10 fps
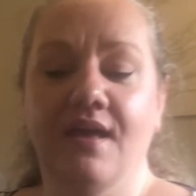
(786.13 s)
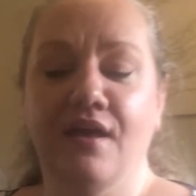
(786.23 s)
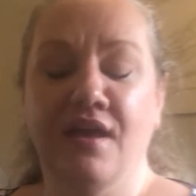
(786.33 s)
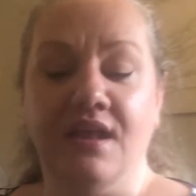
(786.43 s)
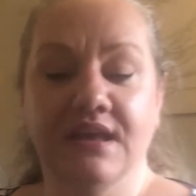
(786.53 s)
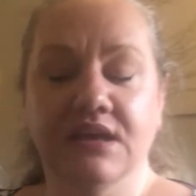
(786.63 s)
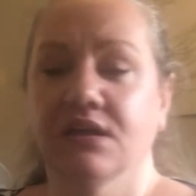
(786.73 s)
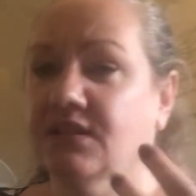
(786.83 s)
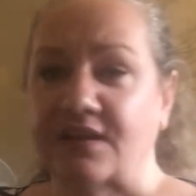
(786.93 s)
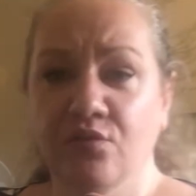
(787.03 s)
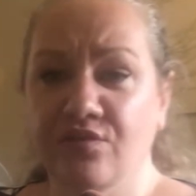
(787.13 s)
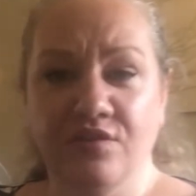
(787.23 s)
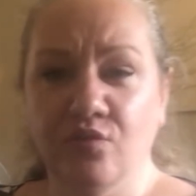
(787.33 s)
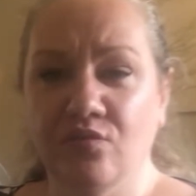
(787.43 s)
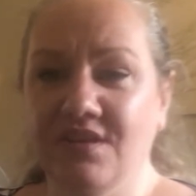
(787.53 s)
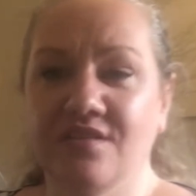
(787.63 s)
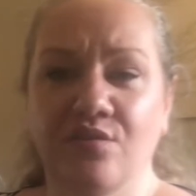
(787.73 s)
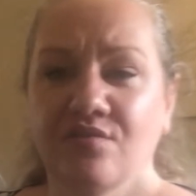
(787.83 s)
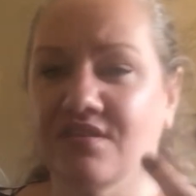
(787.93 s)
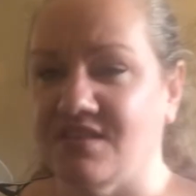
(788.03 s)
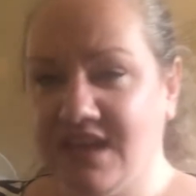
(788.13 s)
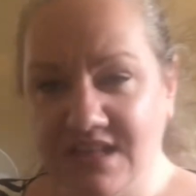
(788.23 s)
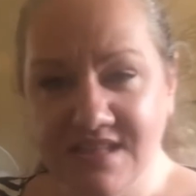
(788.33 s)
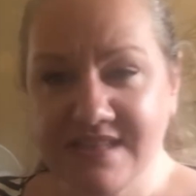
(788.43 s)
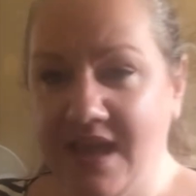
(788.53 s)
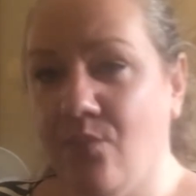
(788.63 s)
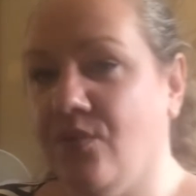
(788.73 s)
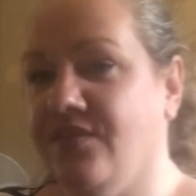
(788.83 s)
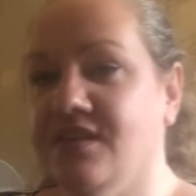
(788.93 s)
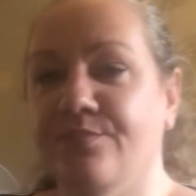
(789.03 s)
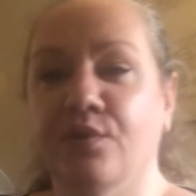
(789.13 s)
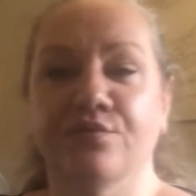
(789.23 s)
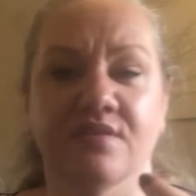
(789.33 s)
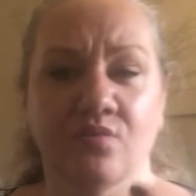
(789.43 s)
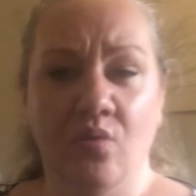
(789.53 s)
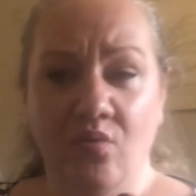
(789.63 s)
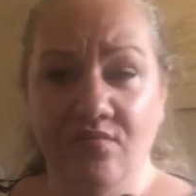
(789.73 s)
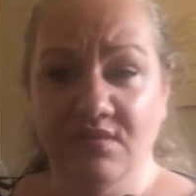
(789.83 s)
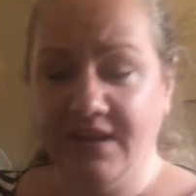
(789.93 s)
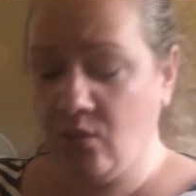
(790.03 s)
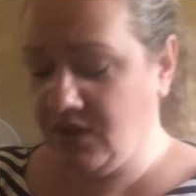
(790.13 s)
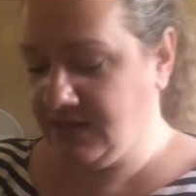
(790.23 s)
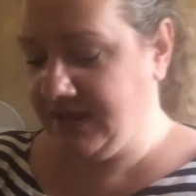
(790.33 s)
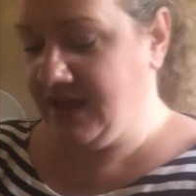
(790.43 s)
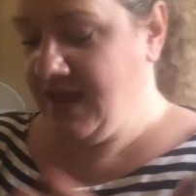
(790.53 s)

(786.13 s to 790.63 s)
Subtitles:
And it clears. You don't need to use a second step with this because it's not overly oily,